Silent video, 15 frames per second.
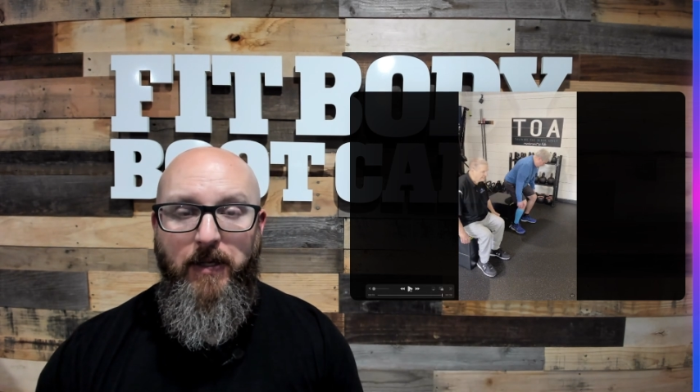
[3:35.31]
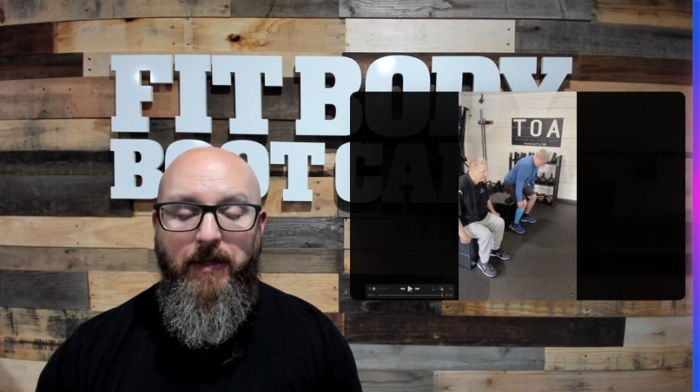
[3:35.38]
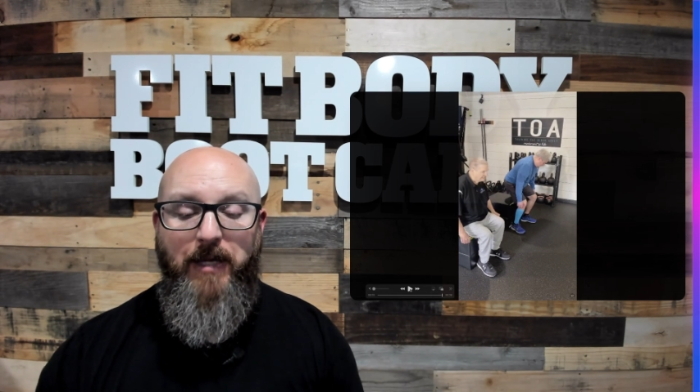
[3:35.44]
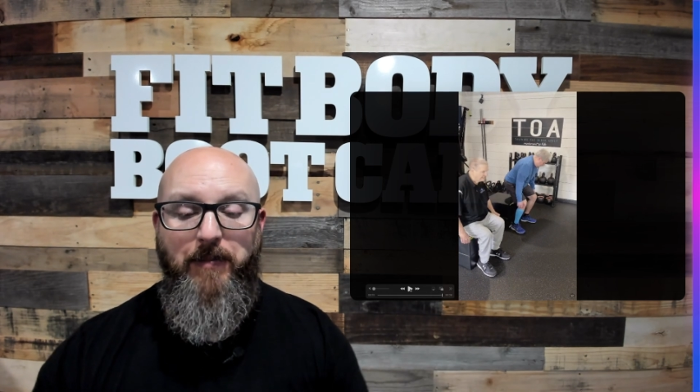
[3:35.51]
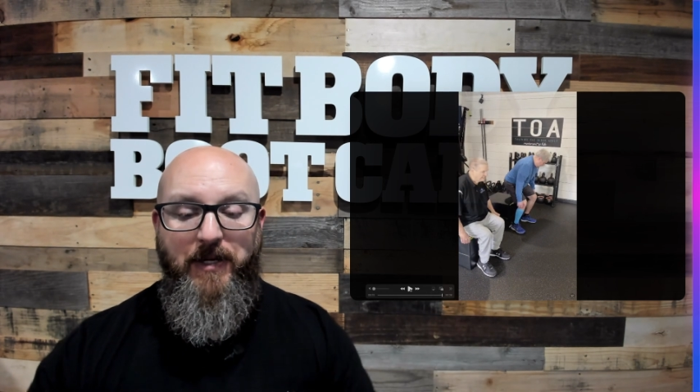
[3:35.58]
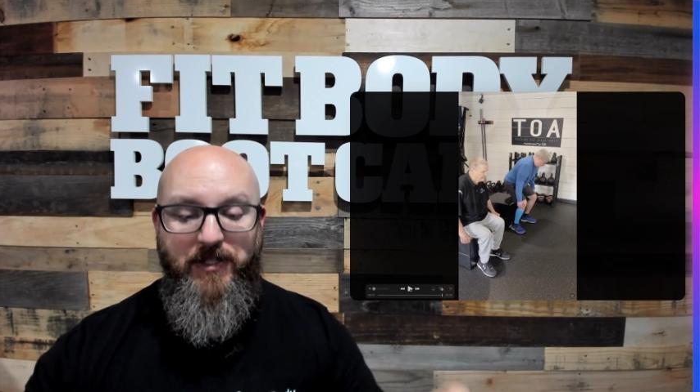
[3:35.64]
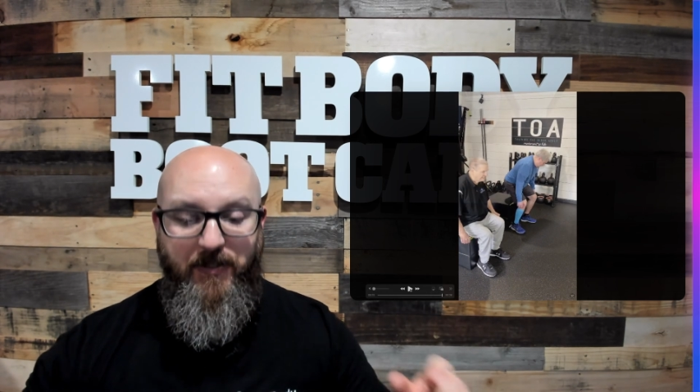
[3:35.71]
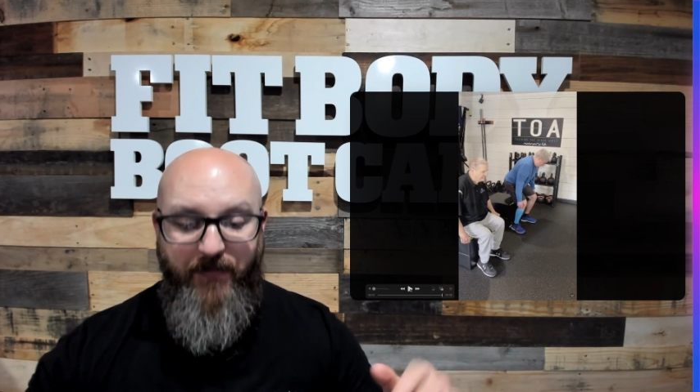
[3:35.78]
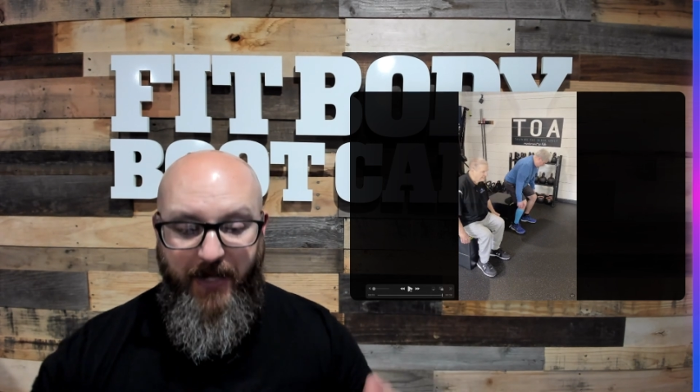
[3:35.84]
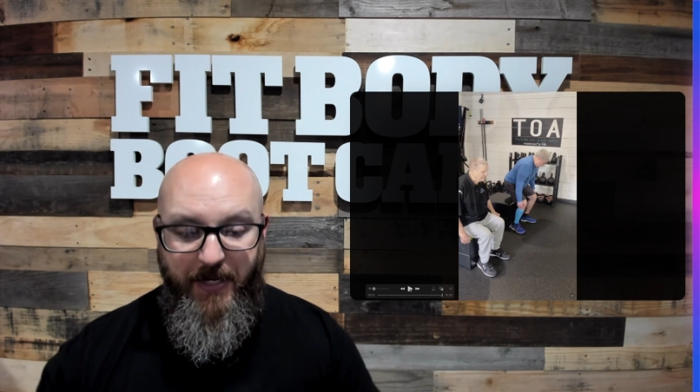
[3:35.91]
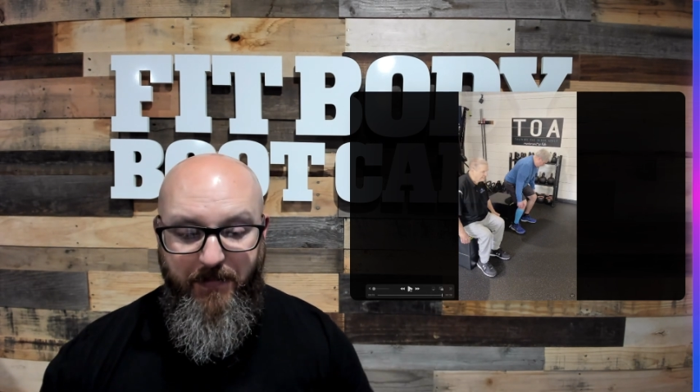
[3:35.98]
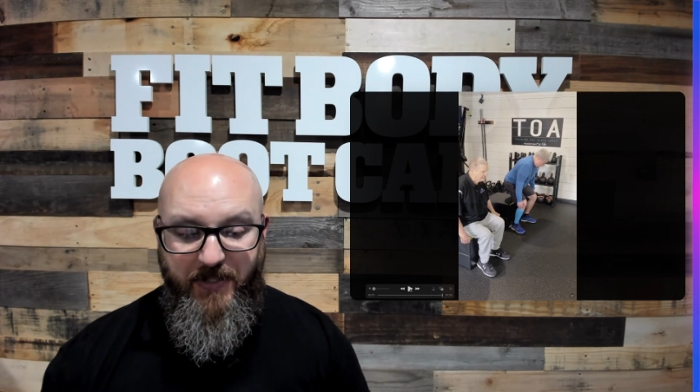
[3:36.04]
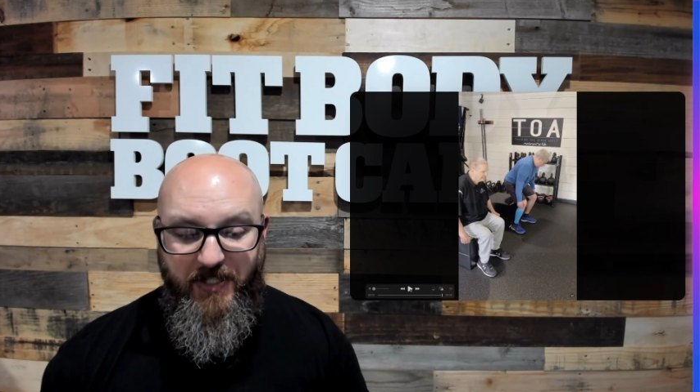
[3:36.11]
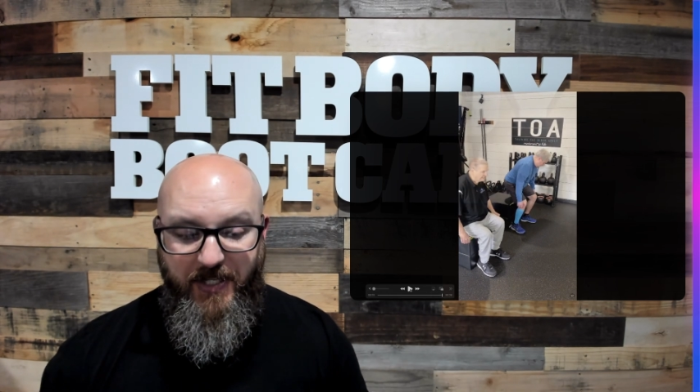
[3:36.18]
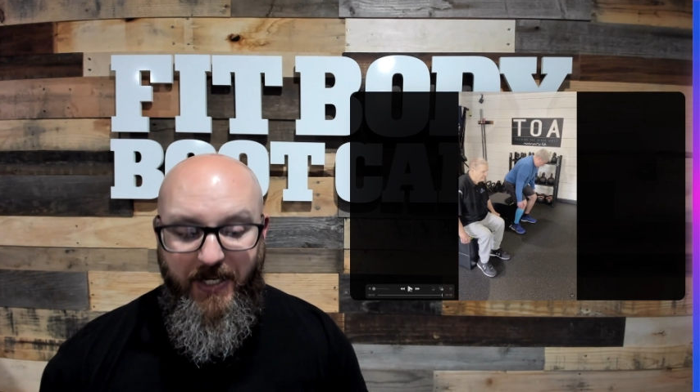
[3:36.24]
That means if
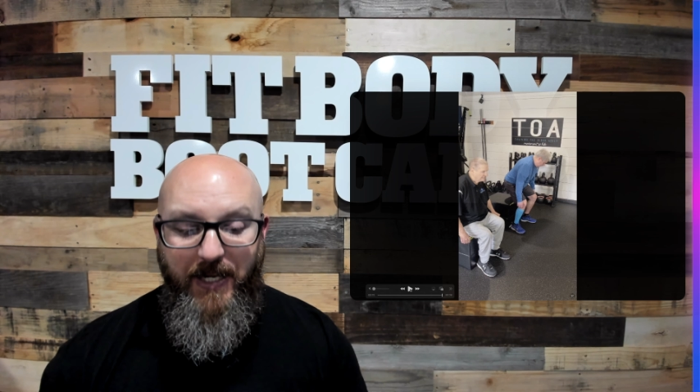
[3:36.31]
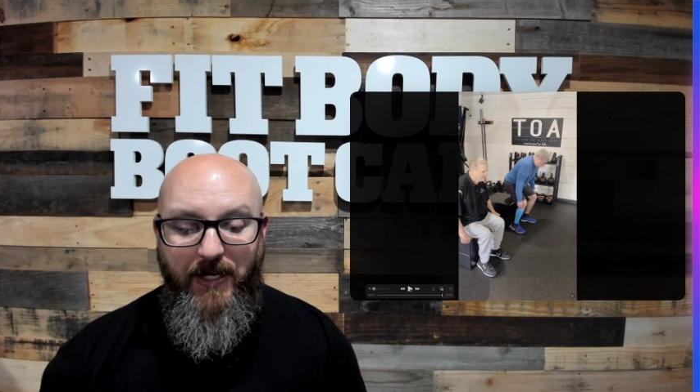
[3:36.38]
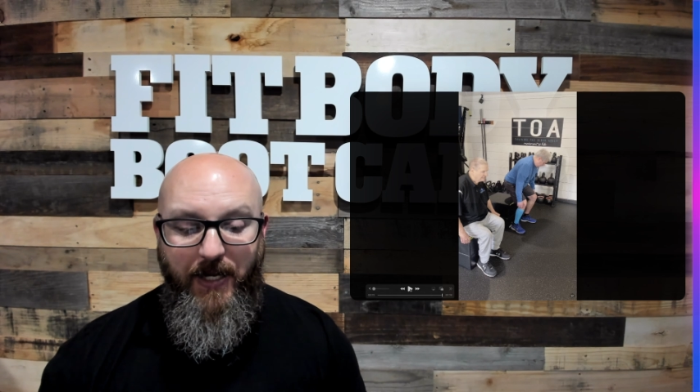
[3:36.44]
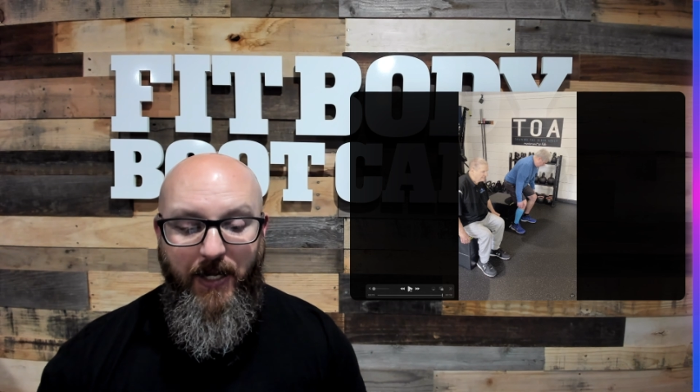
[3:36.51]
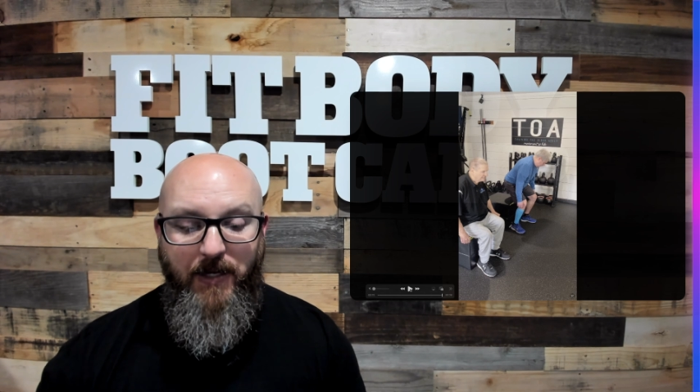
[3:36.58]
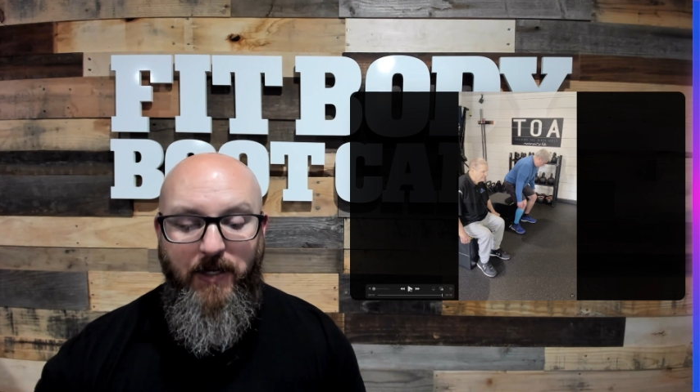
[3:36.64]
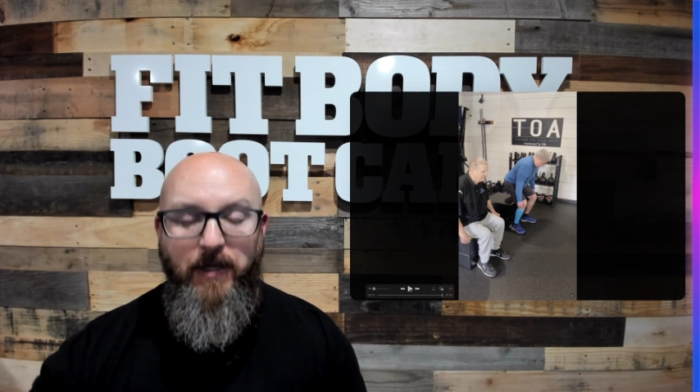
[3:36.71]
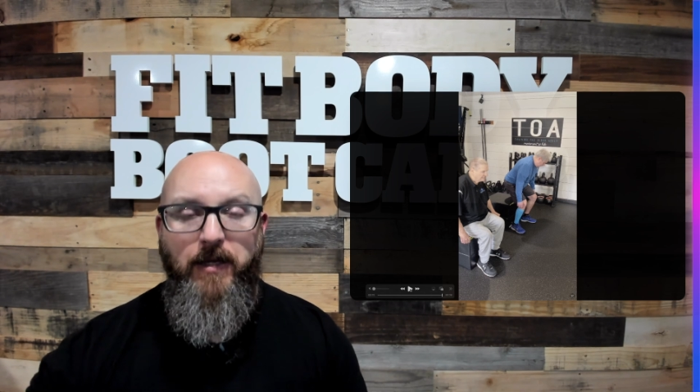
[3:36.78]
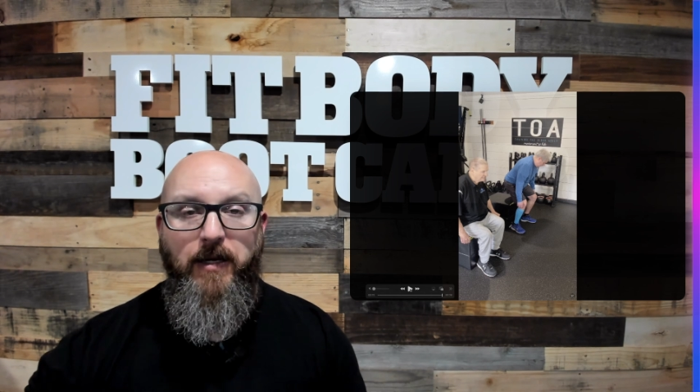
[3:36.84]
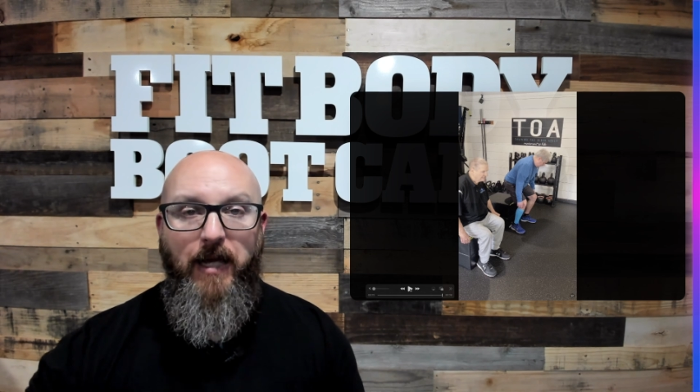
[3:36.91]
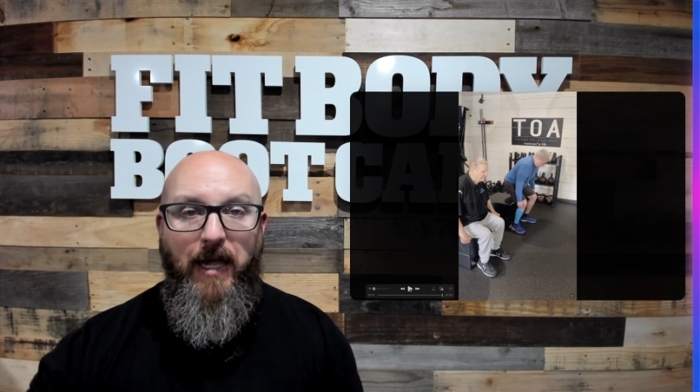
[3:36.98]
I'm seated